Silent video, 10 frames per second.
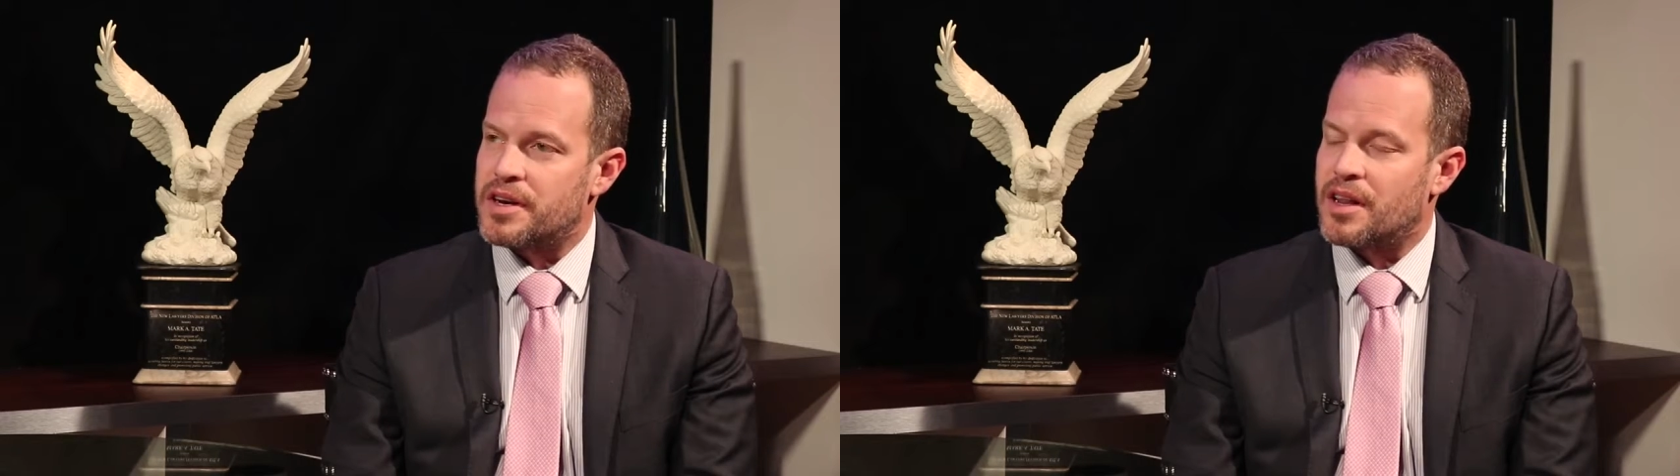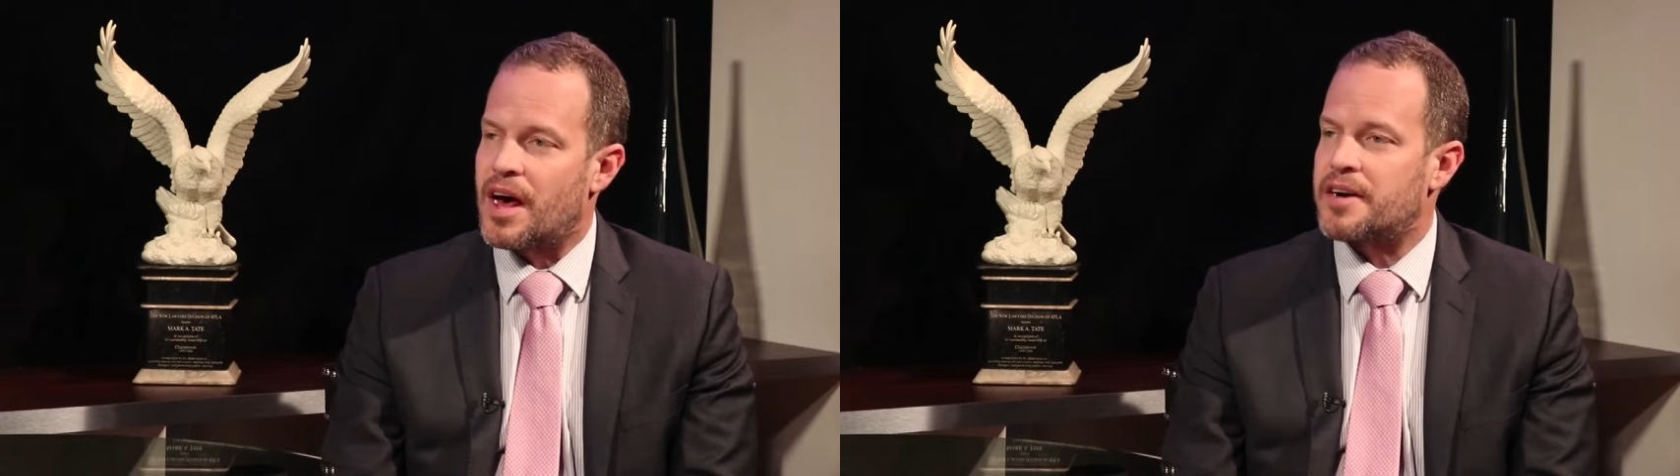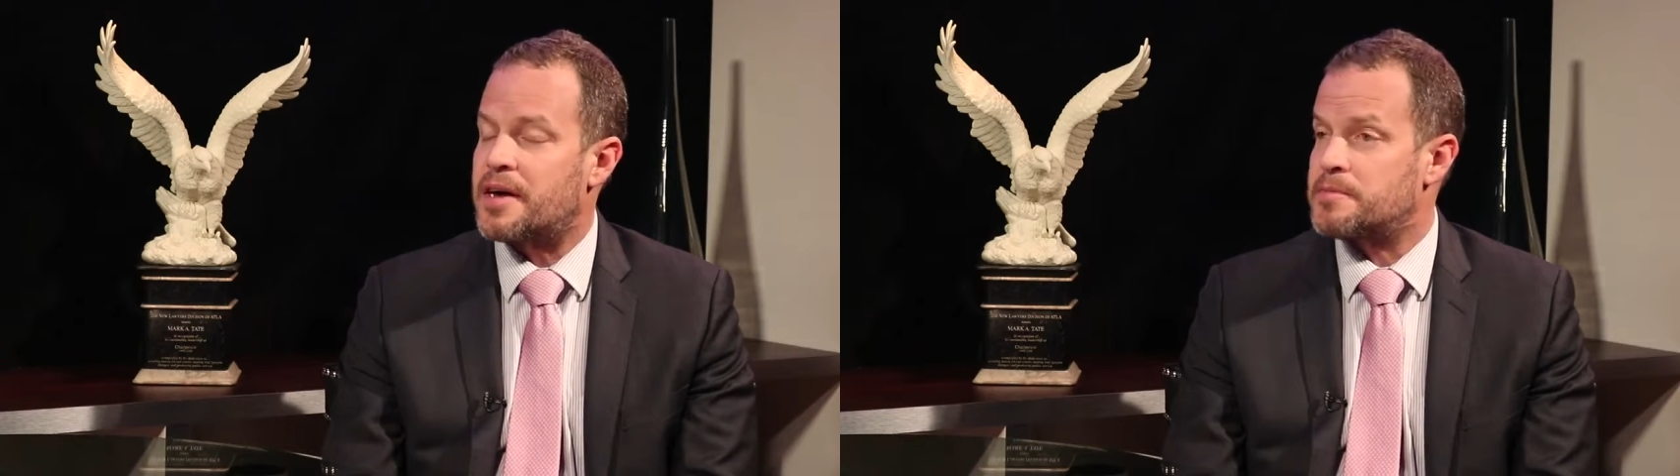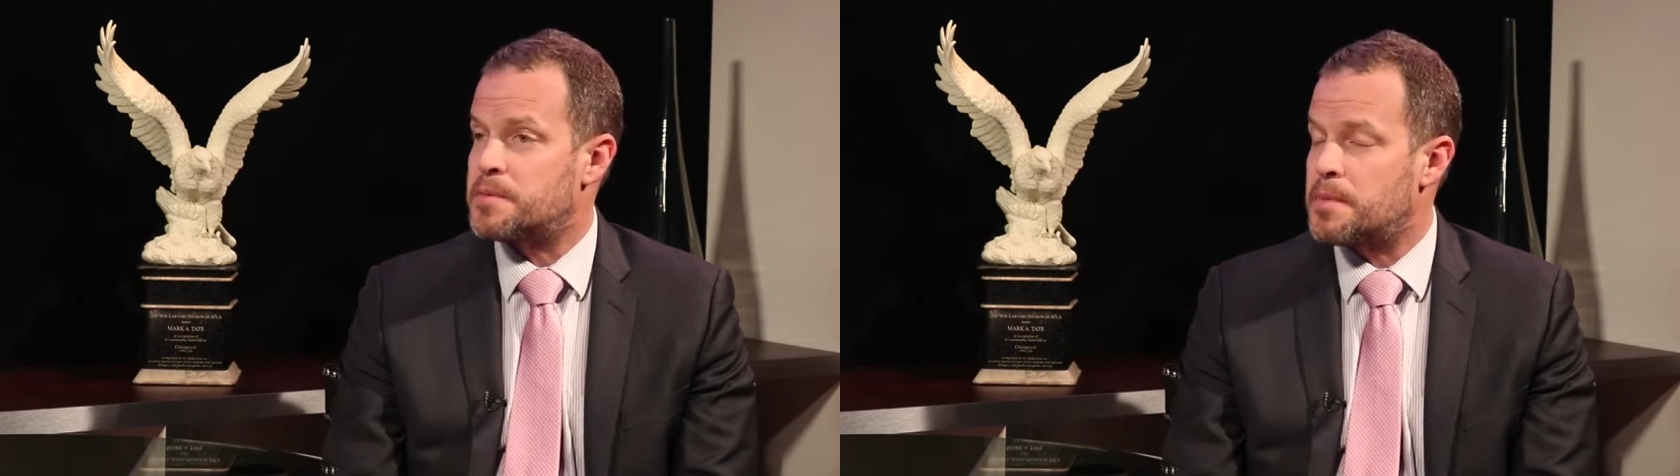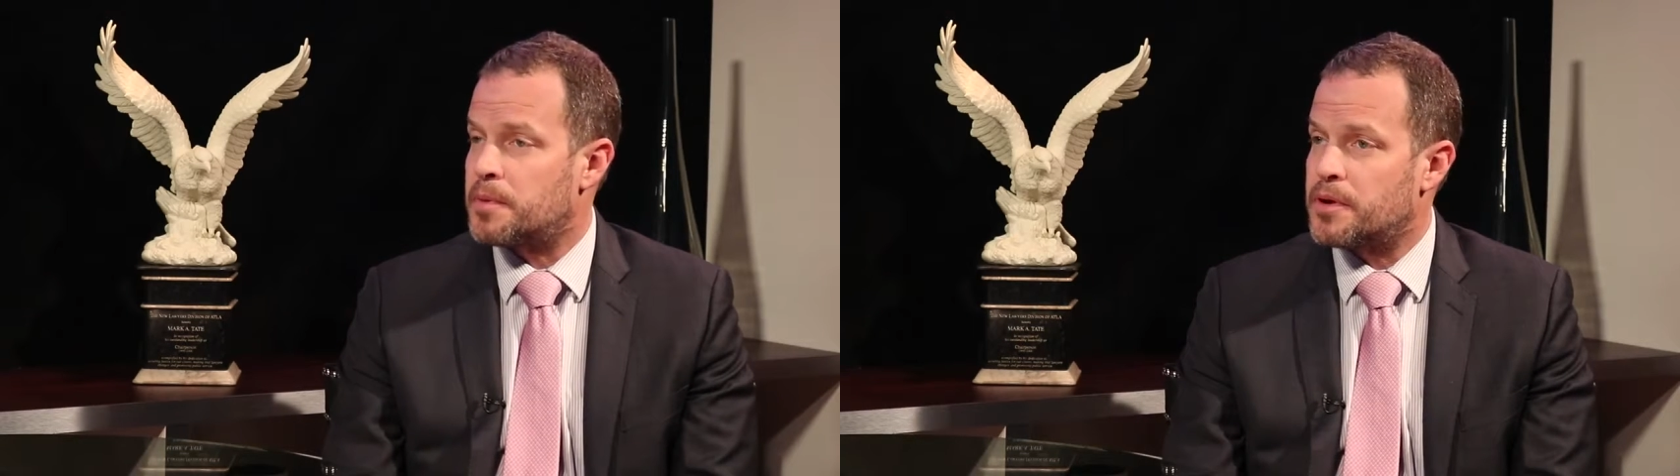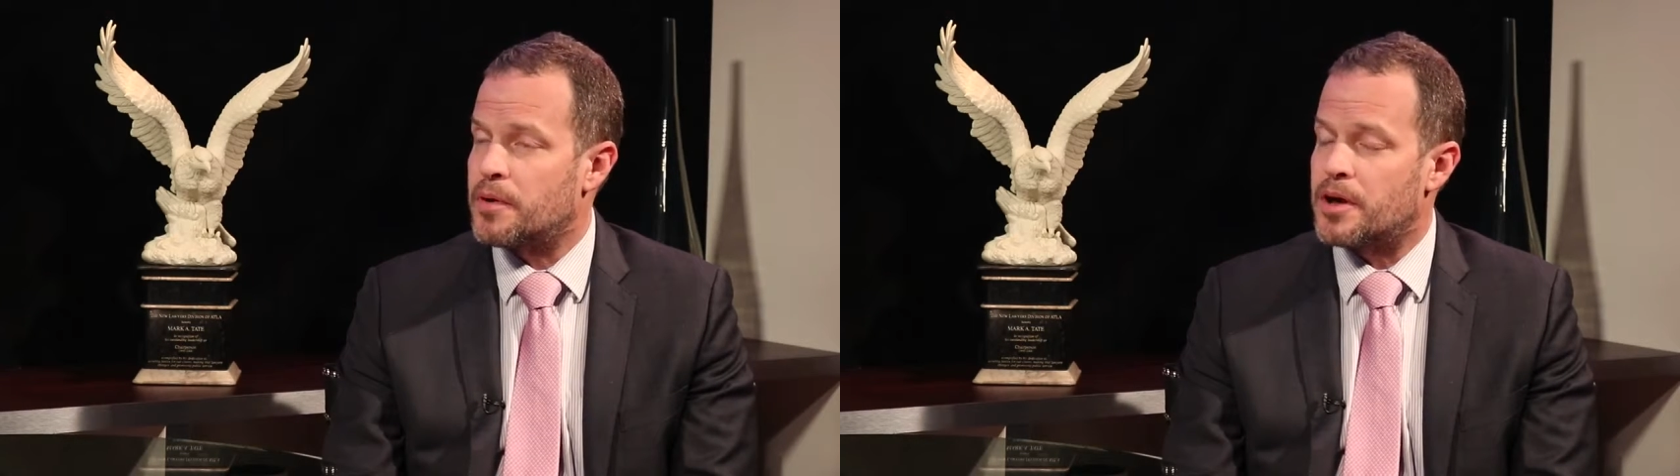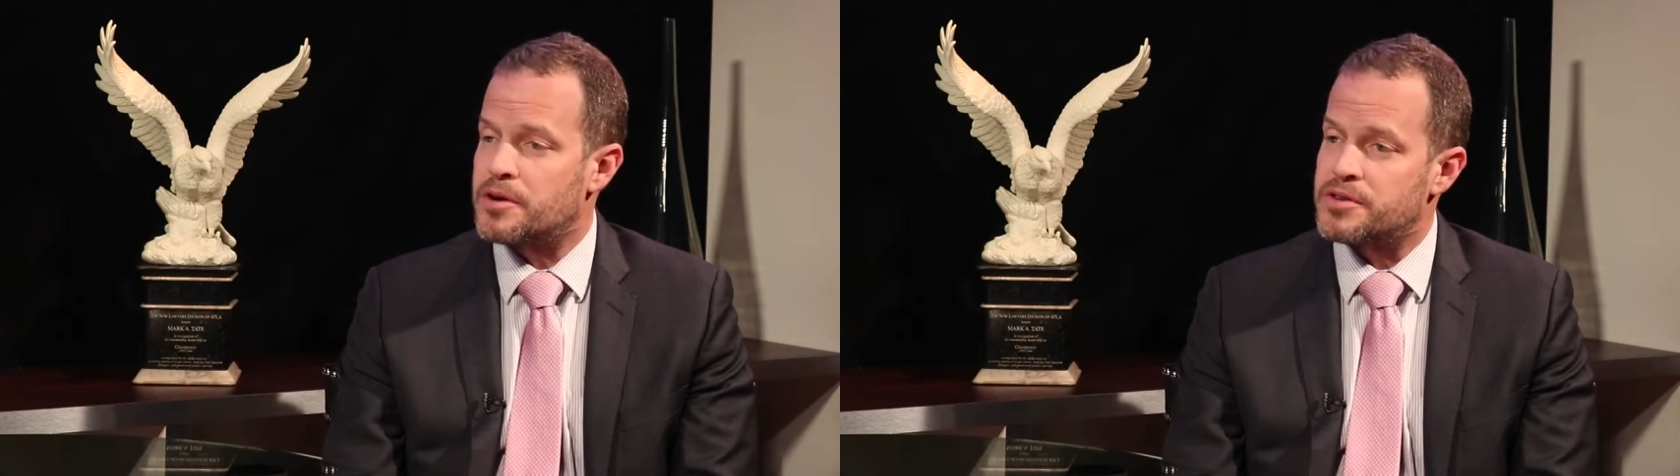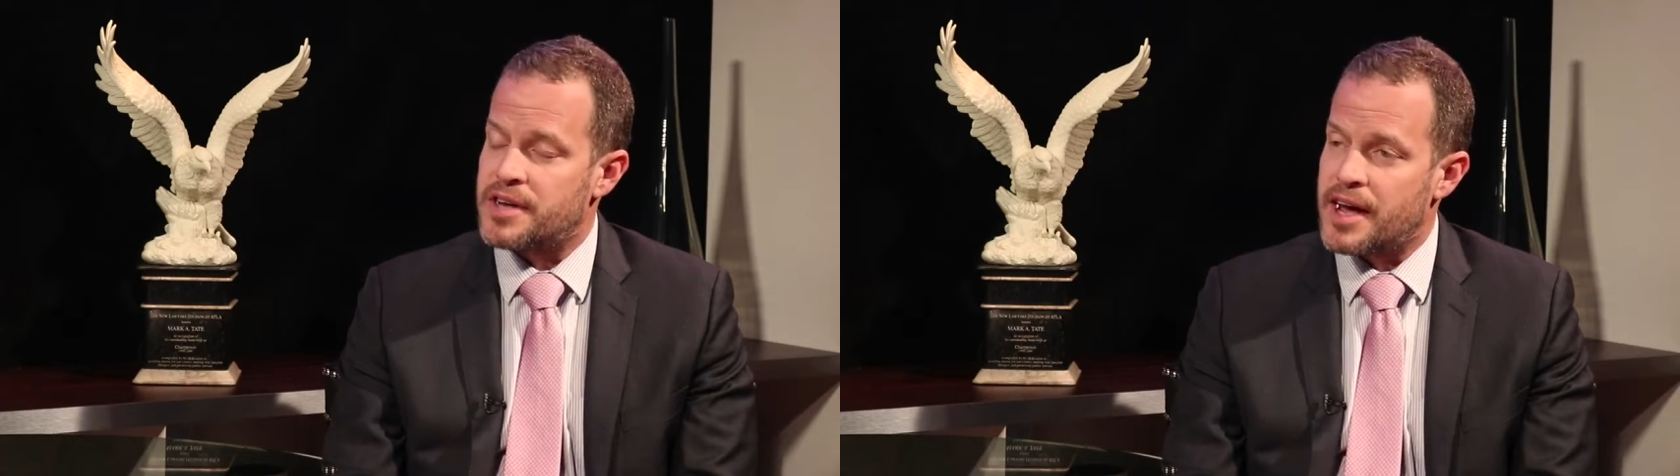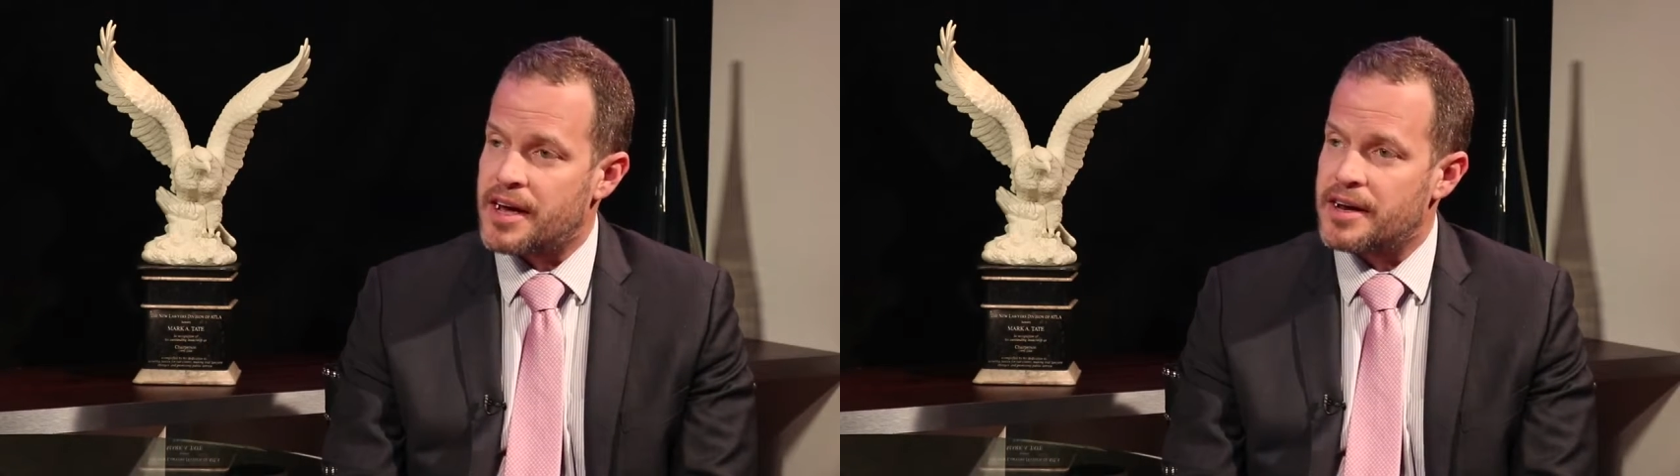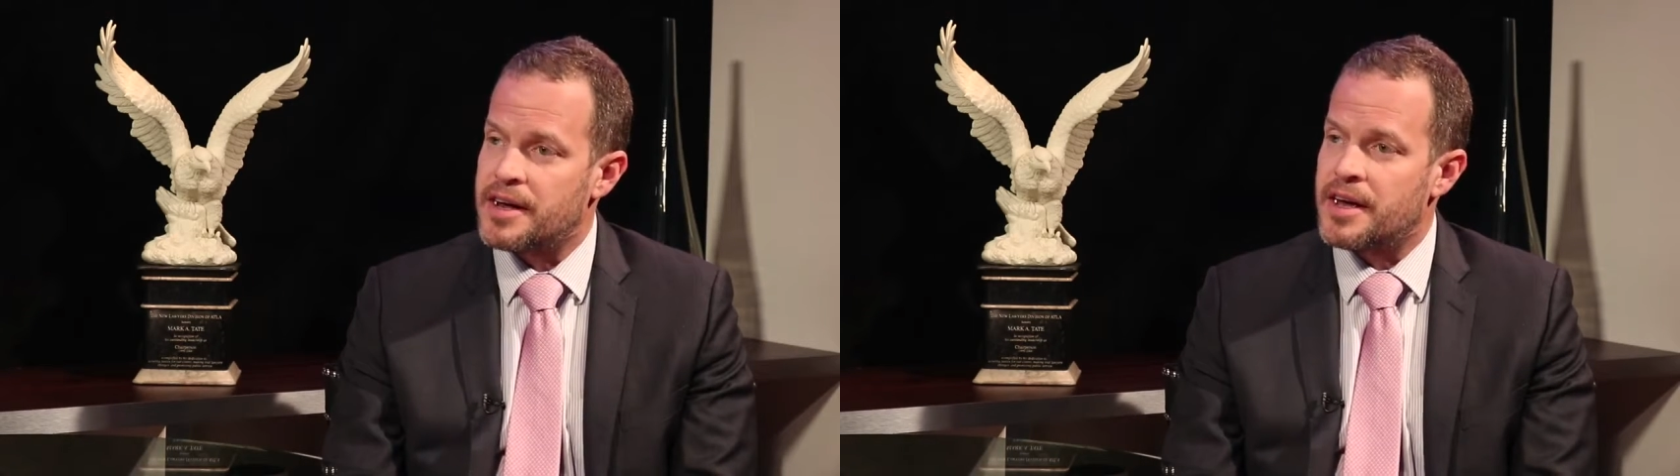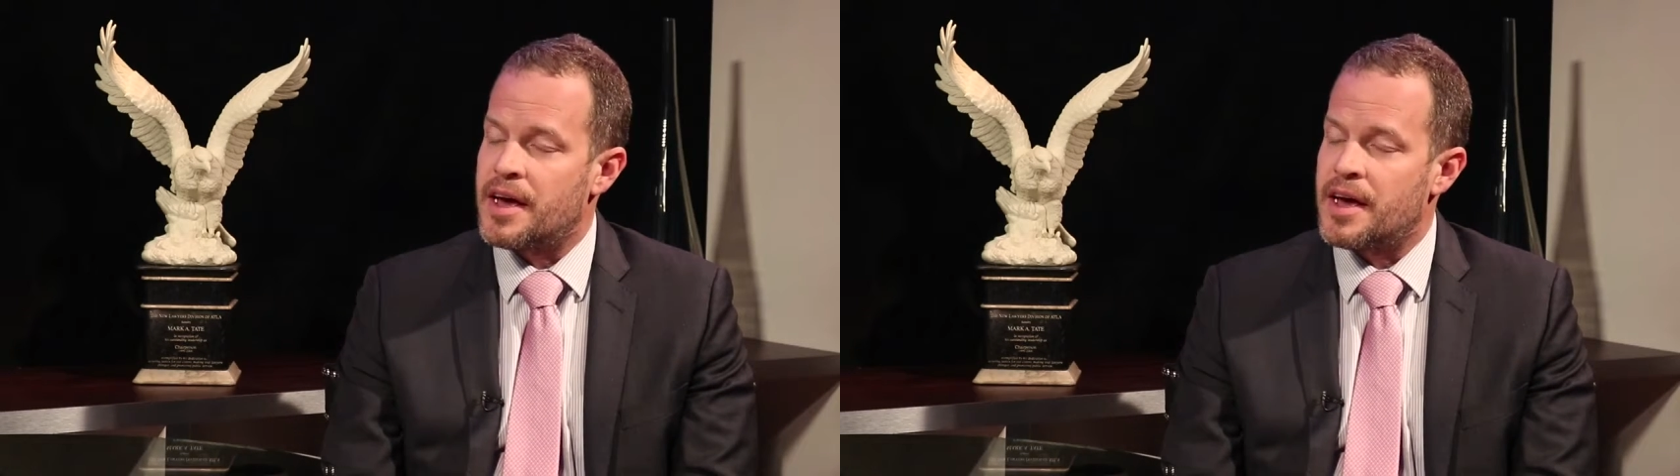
And a lot of times people don't understand